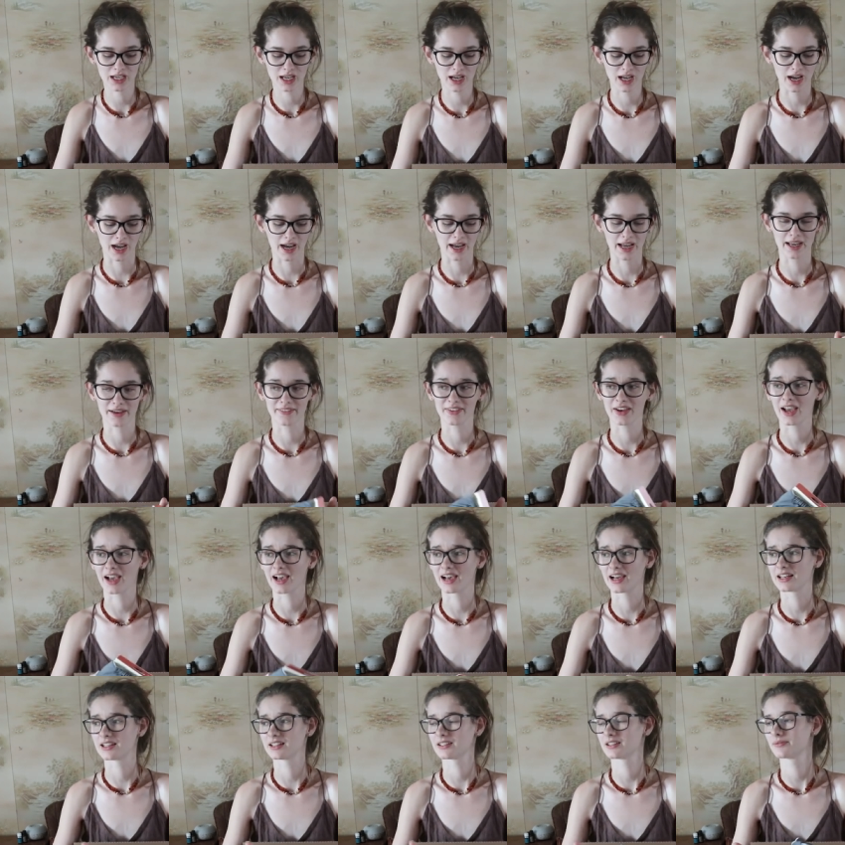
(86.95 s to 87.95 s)
I've
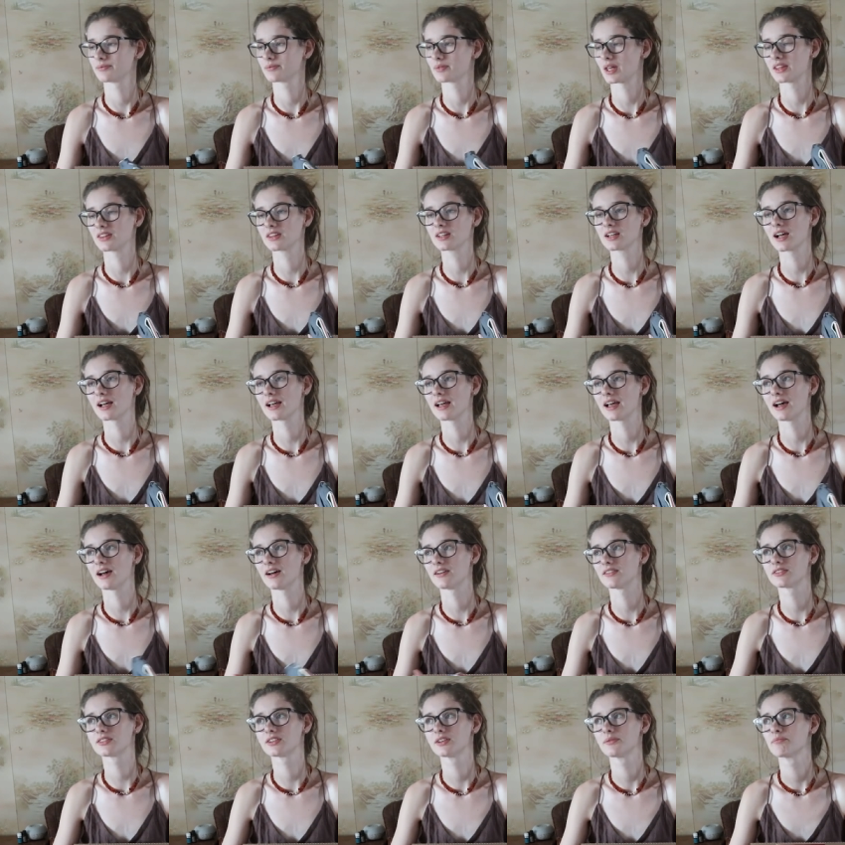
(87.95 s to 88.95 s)
had, I think I
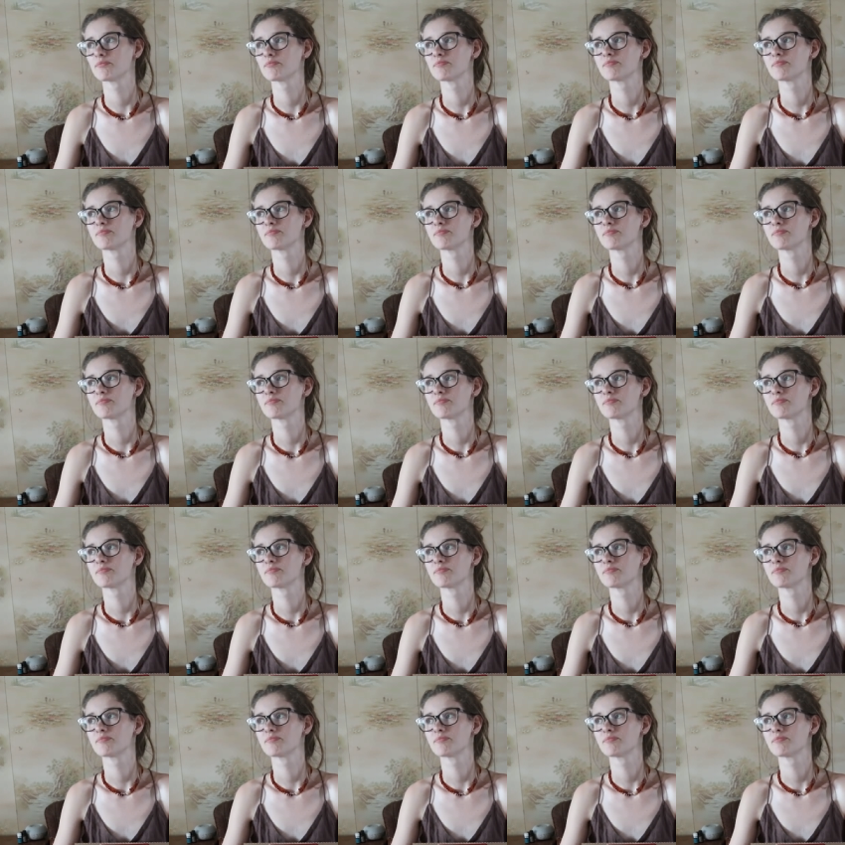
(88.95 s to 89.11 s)
have